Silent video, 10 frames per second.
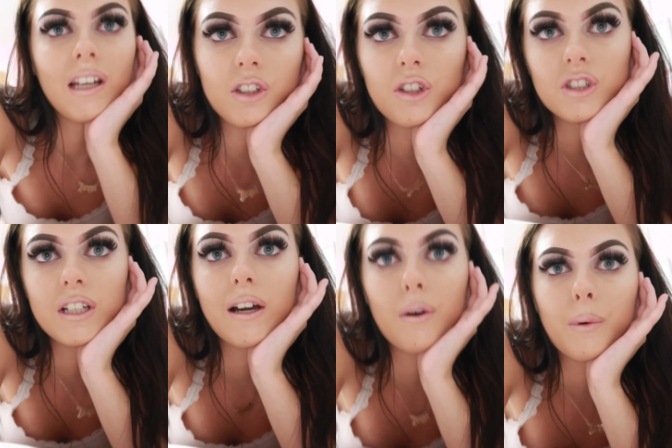That's
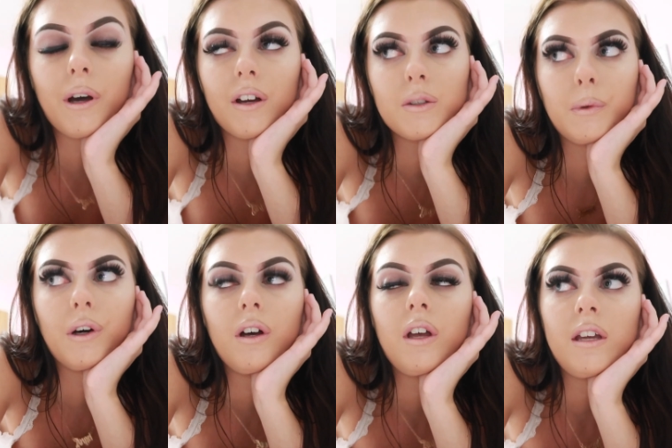usually how it works,
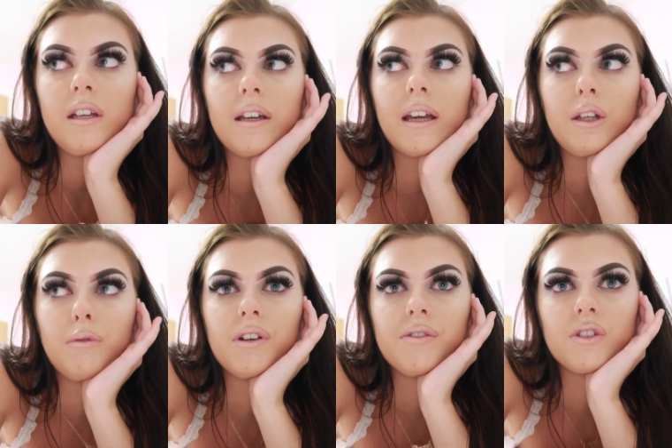but you get
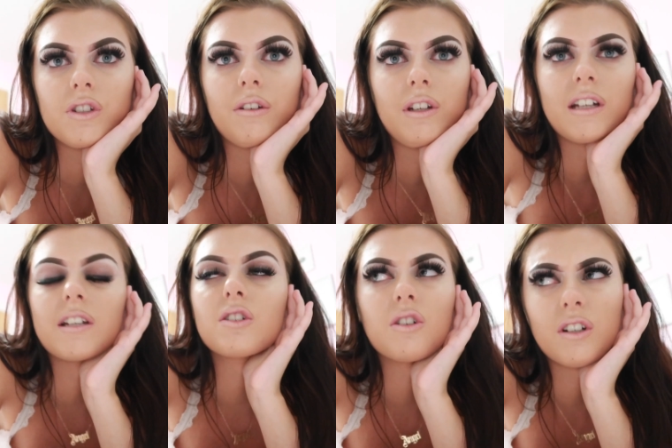your refunds, don't you?
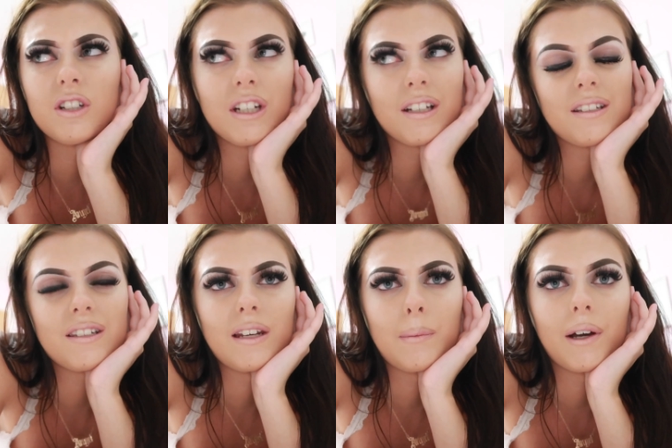And it's good because you get to
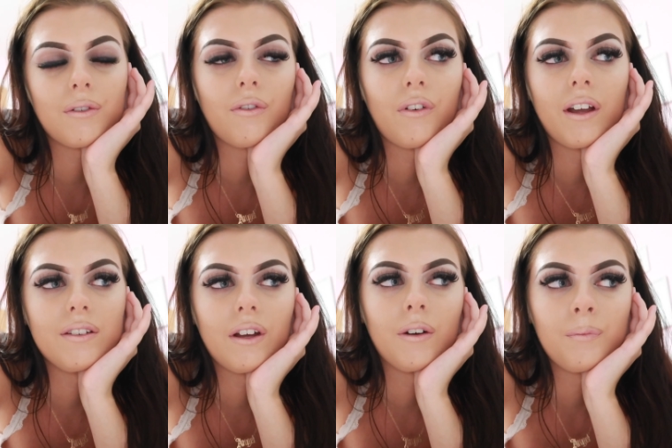send it back for free,
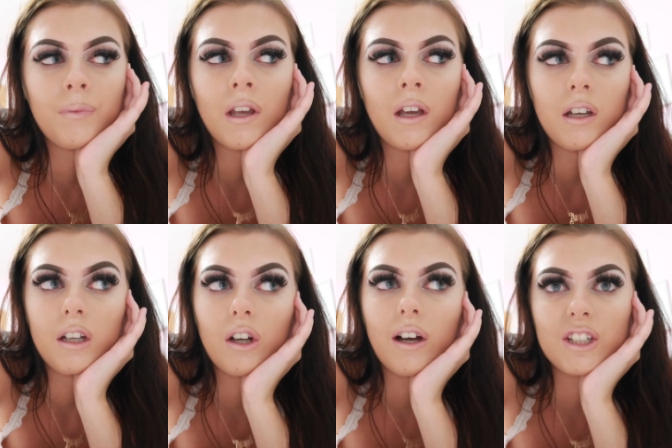so
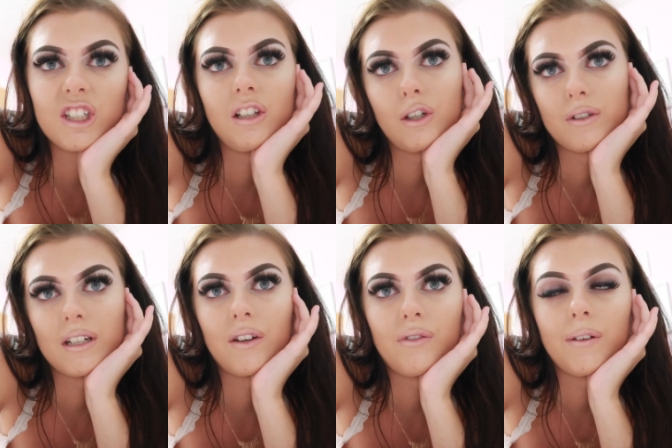you're not actually losing
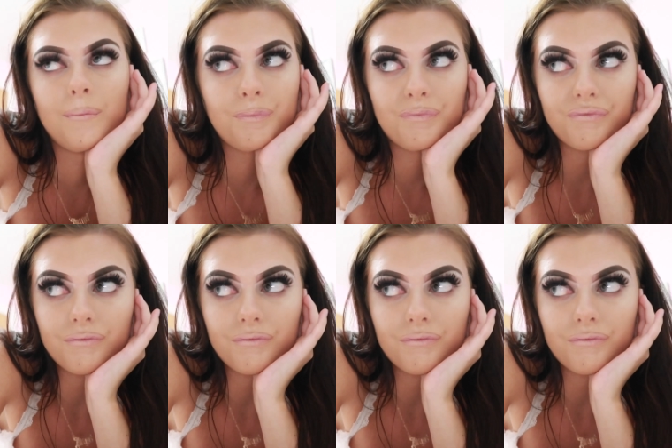anything.